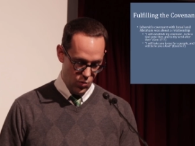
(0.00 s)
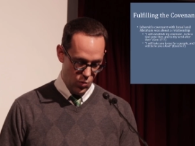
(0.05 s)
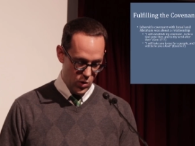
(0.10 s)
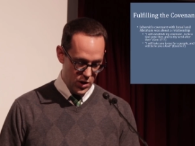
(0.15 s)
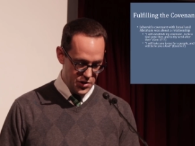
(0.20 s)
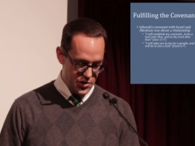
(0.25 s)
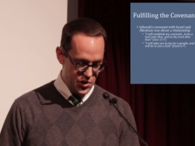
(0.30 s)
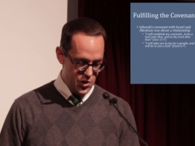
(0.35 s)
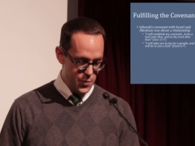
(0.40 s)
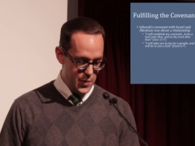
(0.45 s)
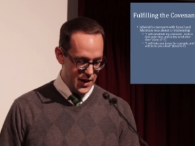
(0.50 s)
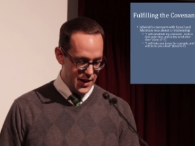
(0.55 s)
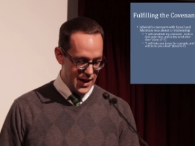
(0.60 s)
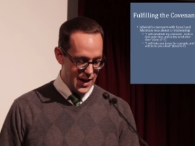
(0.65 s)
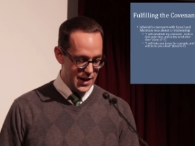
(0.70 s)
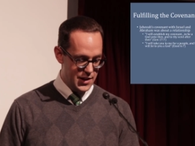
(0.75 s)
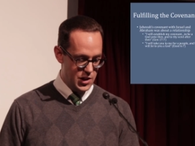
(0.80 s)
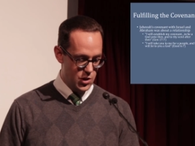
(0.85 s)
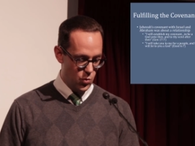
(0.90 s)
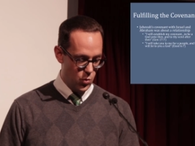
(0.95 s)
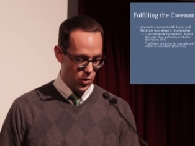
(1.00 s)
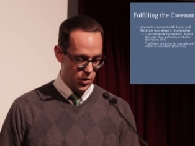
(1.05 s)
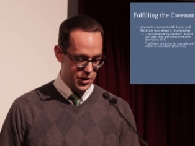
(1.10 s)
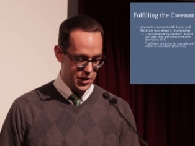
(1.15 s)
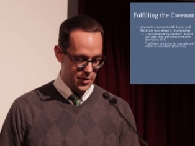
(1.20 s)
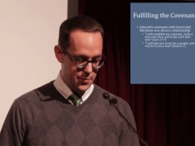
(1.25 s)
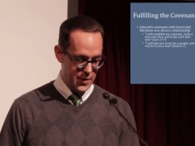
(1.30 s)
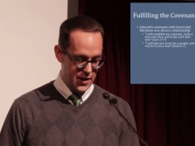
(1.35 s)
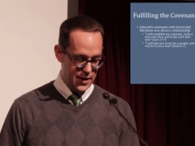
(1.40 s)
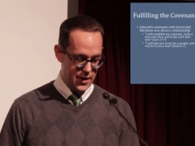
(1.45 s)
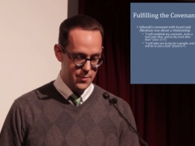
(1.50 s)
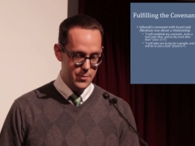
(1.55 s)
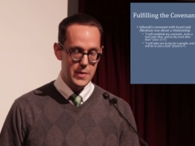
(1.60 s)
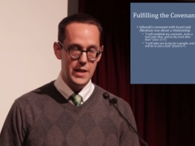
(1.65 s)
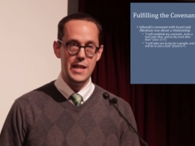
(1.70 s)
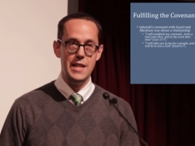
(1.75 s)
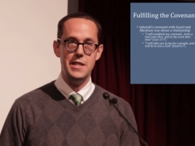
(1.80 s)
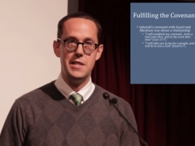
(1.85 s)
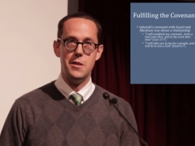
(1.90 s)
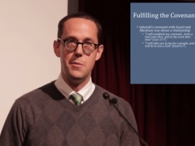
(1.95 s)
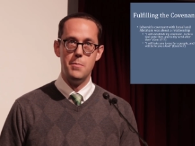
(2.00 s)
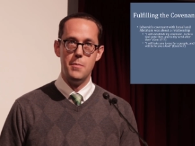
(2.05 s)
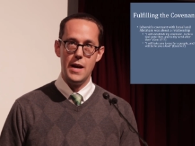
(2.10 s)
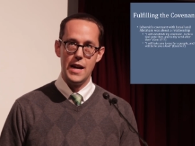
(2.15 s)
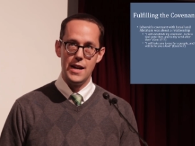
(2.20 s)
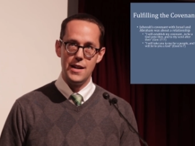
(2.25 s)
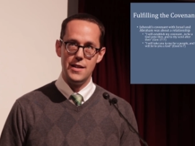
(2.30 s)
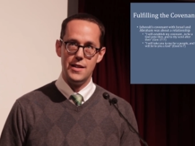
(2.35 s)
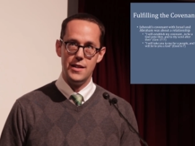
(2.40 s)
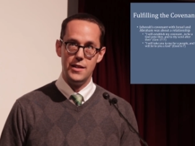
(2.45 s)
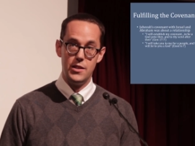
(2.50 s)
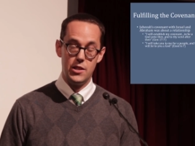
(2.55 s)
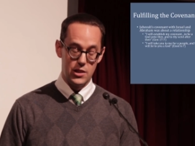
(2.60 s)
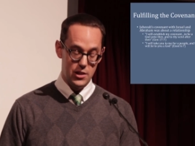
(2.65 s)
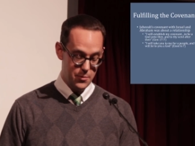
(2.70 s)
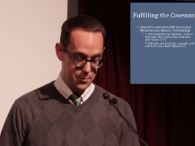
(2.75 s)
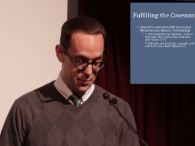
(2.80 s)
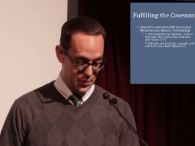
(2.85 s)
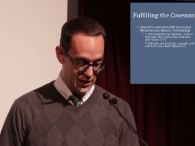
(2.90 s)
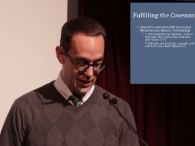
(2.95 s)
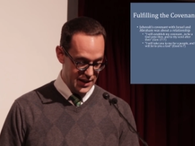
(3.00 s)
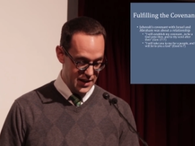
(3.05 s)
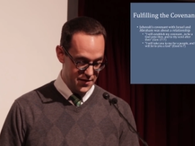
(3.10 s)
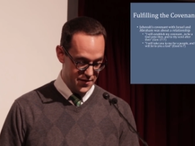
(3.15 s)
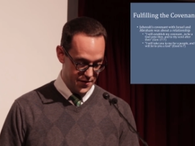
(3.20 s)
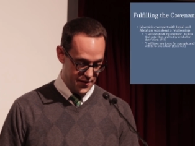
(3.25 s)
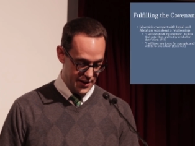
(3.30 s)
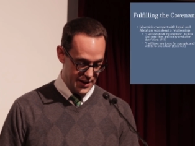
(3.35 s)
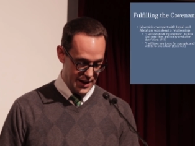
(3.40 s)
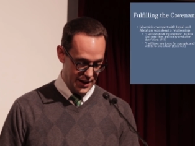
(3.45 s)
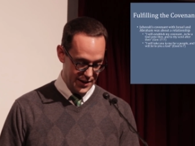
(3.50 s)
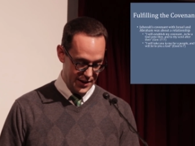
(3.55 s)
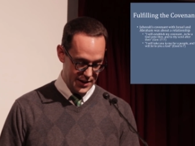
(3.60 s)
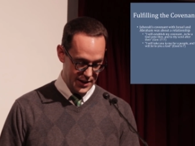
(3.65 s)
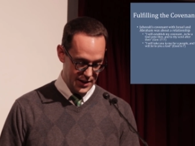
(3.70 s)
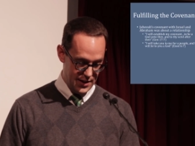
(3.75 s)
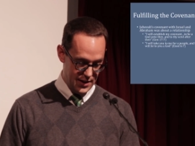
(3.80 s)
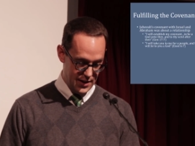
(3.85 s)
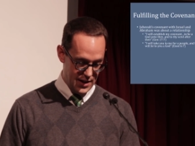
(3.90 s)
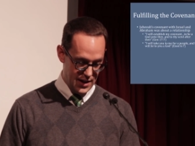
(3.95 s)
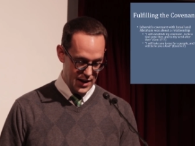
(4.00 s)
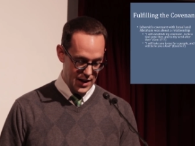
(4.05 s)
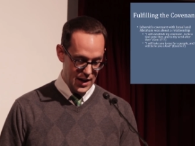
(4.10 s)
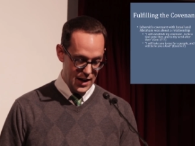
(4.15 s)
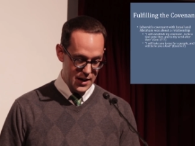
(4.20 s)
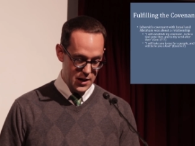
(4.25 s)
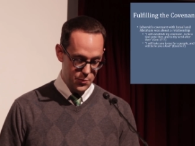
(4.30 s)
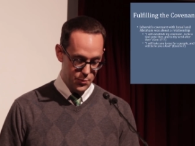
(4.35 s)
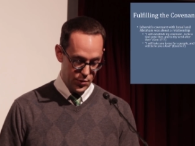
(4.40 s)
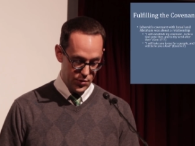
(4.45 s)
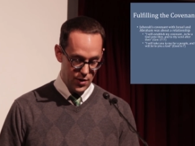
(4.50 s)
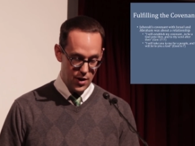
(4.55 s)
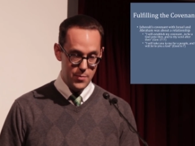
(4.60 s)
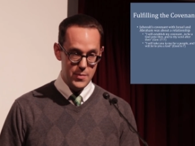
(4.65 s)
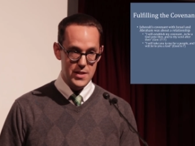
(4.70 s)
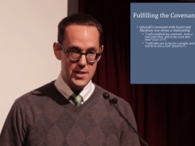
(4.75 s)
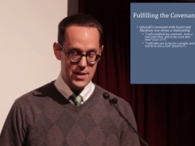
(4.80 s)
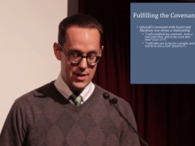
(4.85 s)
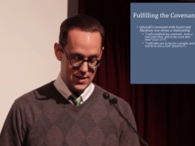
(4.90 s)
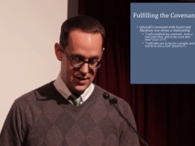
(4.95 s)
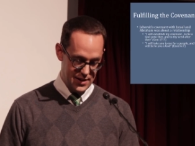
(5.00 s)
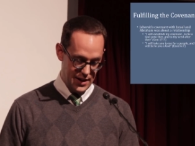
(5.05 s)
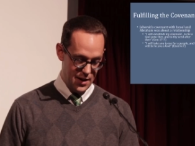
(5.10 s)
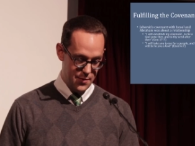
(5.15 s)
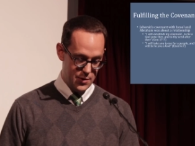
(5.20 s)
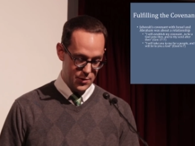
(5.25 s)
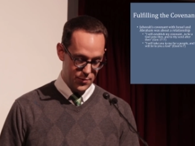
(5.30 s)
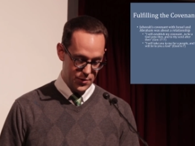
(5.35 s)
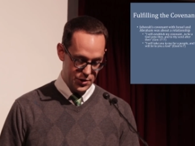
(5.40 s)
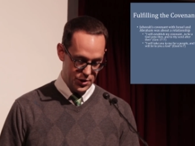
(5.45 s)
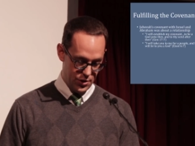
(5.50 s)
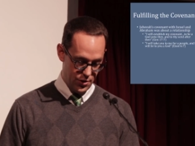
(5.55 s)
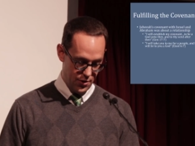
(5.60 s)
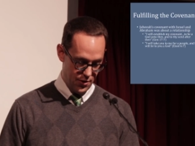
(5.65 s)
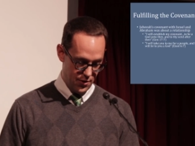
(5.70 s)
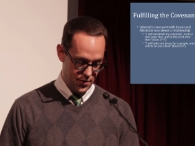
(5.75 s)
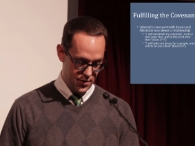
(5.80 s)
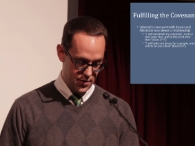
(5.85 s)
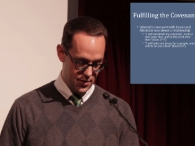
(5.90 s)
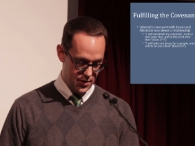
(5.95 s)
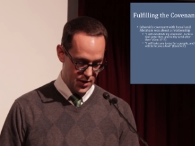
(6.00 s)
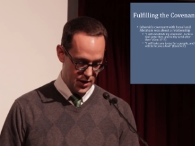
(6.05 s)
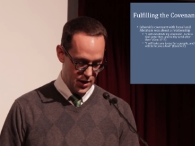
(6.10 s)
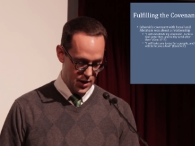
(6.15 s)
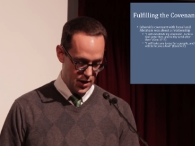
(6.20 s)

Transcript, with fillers: Once you began to worship him, he demanded complete fidelity, and he promised the same in return.